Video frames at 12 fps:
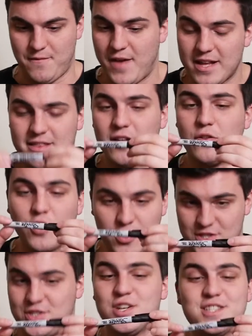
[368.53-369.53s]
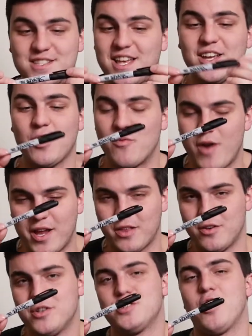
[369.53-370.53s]
fact that it looks just like a
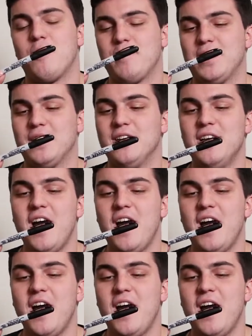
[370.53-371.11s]
regular Sharpie,